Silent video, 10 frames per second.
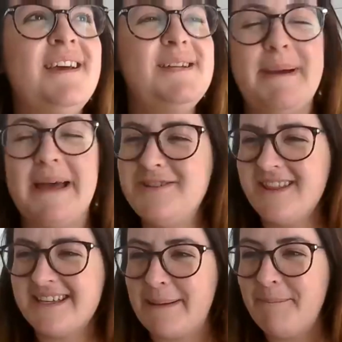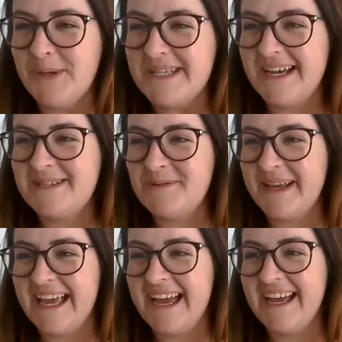Depends on the sample size that
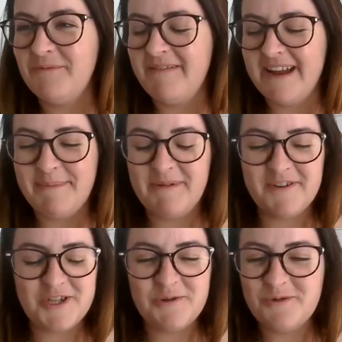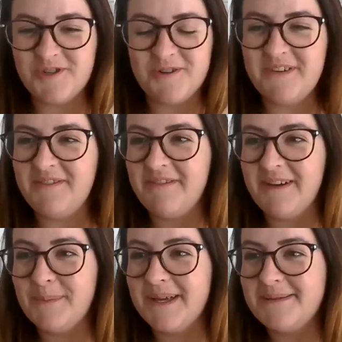we get. We're aiming for 250
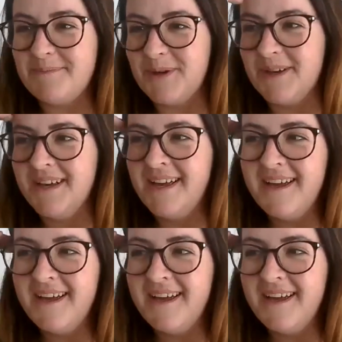families, but